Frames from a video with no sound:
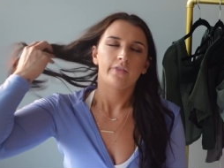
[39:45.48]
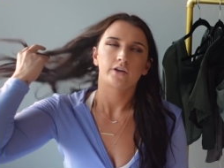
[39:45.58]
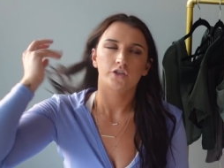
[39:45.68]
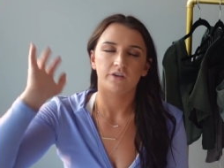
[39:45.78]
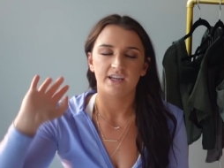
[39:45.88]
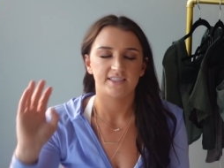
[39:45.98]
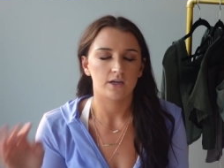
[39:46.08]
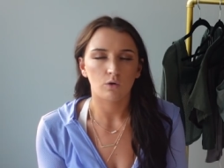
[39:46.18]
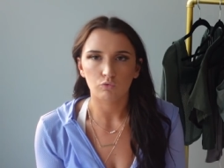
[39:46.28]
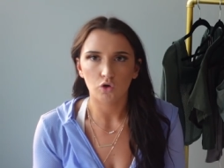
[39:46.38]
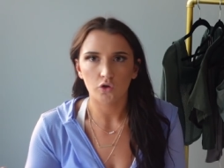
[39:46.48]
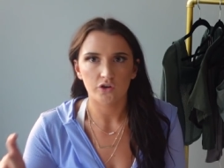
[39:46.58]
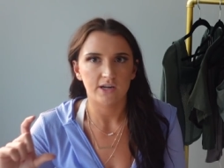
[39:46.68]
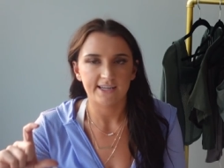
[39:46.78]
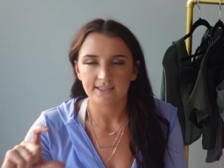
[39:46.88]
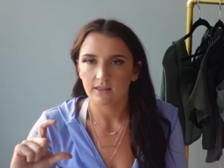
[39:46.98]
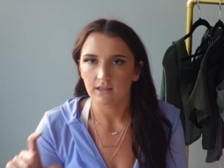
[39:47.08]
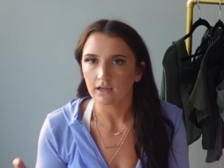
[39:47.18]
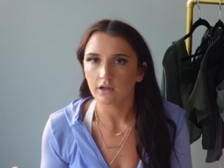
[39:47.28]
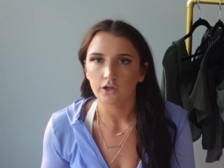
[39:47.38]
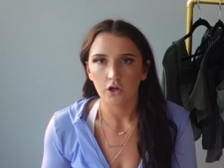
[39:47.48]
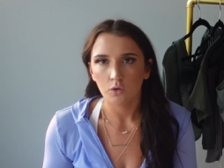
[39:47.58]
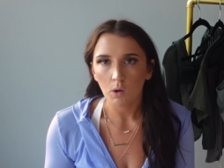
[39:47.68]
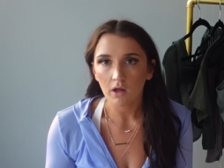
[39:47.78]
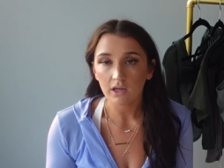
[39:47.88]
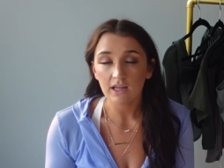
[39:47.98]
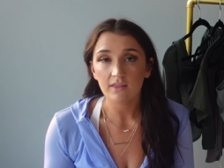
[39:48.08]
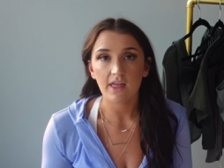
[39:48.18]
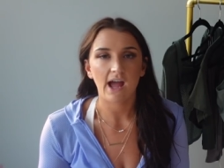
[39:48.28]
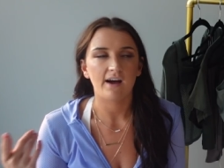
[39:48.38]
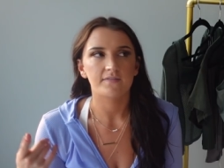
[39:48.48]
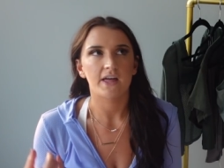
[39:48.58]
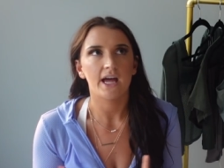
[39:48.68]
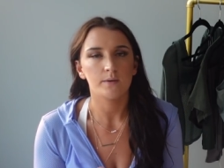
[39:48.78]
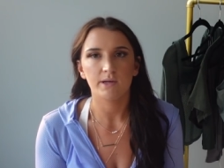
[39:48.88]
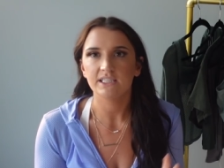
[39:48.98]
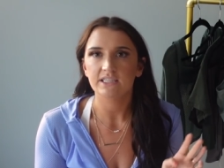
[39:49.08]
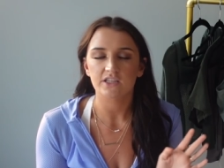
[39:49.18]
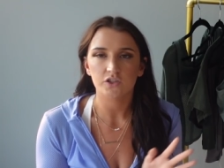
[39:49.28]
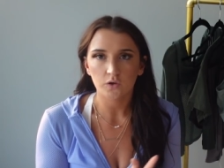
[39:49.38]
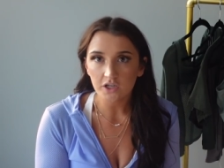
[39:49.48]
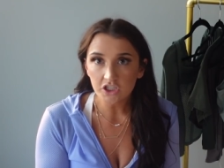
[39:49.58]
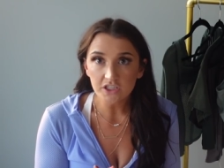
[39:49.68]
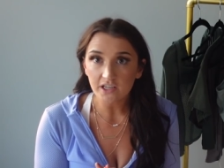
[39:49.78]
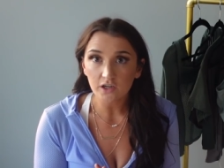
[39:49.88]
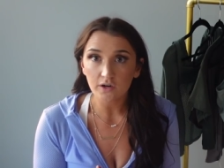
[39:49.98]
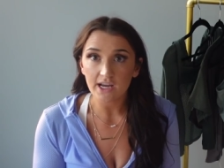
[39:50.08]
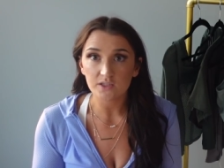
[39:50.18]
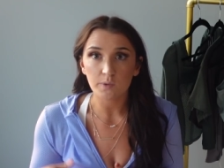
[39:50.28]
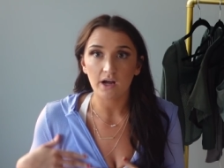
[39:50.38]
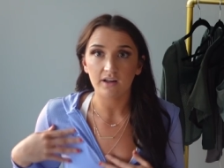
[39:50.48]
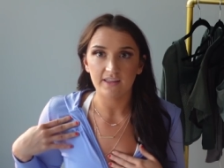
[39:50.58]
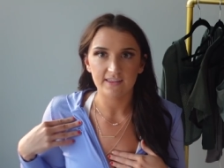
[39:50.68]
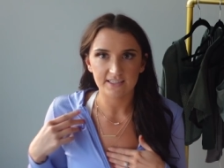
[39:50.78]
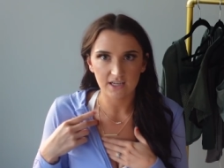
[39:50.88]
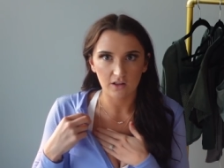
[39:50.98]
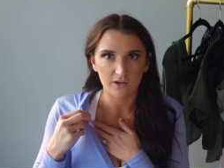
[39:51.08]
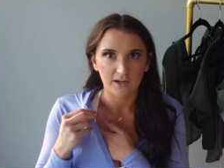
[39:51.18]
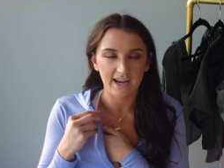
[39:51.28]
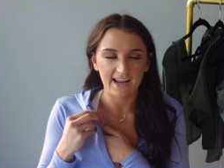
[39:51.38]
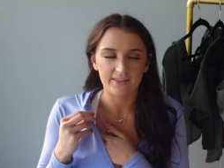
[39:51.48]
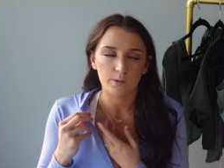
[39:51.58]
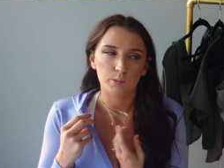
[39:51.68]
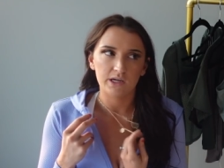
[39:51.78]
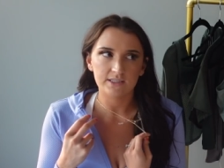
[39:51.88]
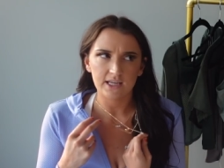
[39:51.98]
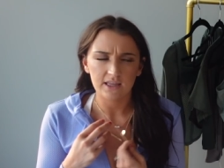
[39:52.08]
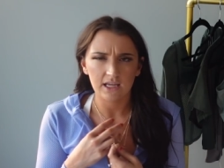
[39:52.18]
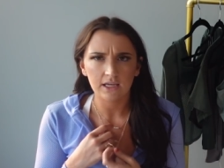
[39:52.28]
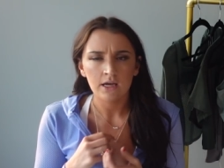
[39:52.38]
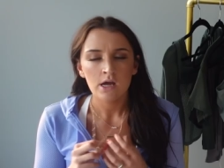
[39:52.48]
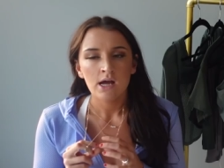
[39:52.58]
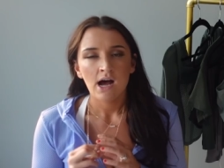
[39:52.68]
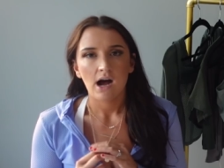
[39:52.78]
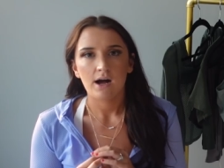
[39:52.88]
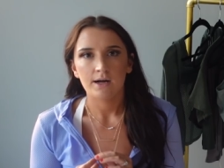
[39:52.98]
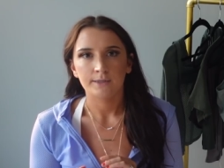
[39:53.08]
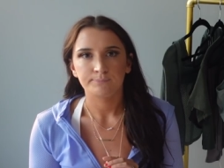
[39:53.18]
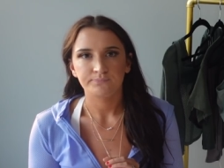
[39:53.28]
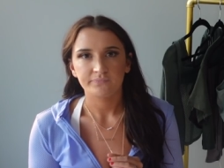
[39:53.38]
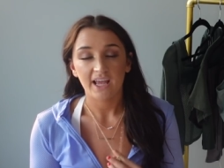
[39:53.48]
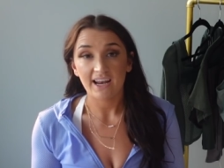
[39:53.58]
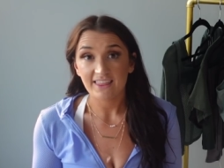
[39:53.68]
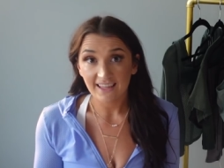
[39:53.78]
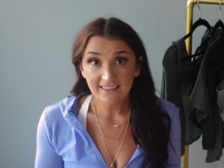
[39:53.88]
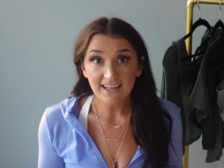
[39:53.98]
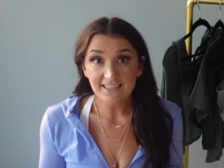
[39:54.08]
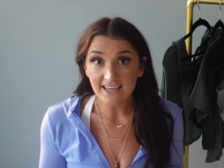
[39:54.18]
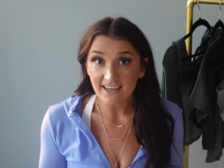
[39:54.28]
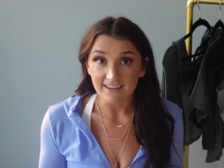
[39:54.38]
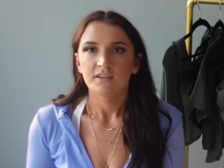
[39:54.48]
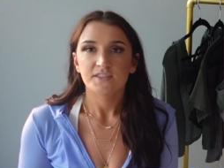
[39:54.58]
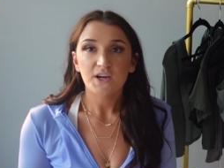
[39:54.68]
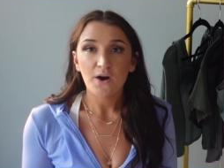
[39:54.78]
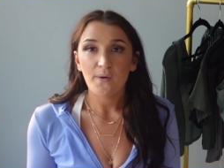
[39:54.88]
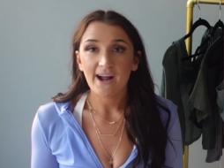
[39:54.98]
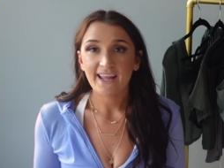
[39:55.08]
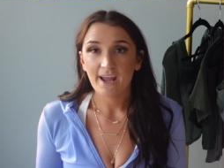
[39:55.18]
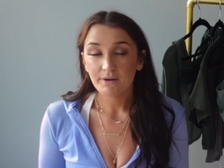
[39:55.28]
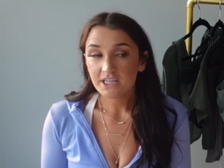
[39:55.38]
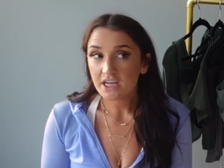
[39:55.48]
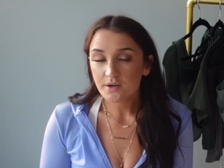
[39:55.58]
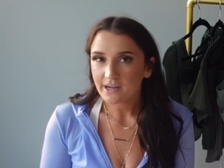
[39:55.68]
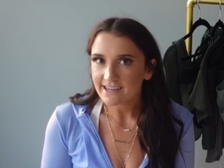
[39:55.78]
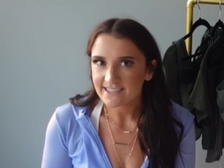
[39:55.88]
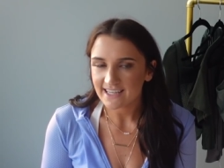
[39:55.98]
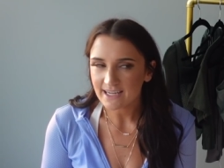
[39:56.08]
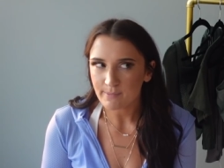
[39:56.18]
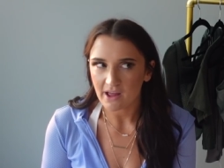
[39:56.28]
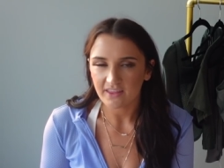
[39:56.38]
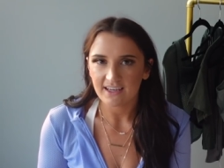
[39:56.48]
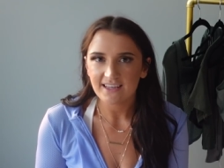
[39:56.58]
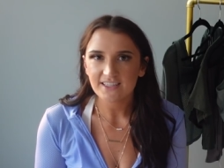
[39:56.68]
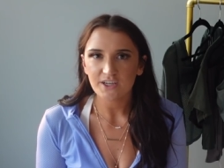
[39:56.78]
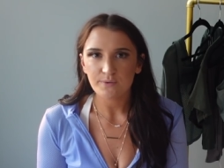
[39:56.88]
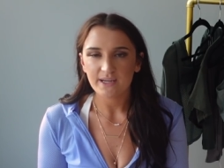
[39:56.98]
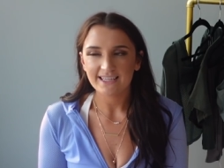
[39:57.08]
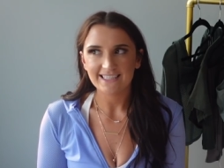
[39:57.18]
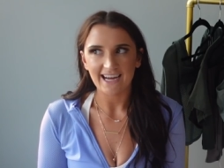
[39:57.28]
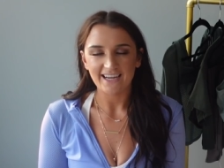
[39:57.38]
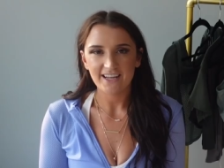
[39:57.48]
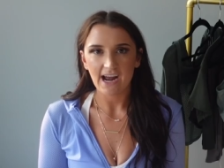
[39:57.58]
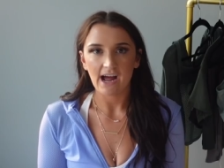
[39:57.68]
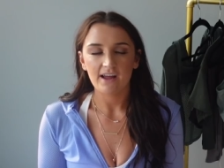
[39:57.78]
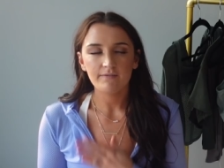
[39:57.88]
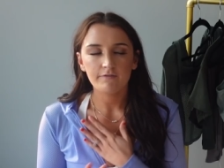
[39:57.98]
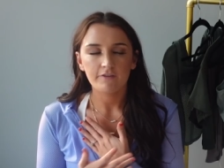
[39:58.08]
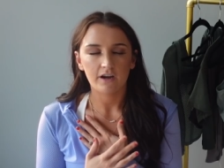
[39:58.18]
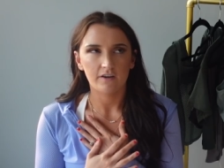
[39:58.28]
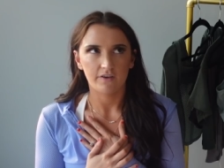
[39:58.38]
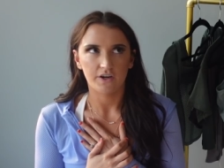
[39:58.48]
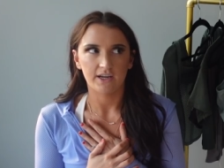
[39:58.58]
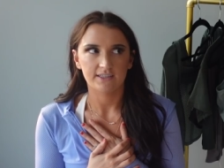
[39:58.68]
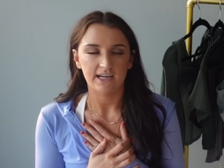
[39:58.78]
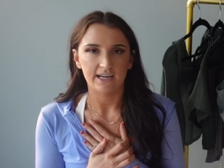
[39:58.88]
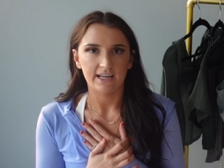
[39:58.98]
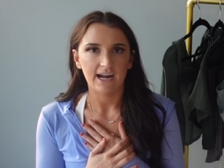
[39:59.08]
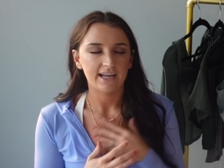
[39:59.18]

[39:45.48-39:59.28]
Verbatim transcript: They're so nice. They don't roll. They're nice and thick, good quality. They have the headbands and the scrunchies that are great as well in this color and the prints, I think. And I think that's it. So I can't wait to hear what you guys think about this. Are you excited? I'm very, very excited.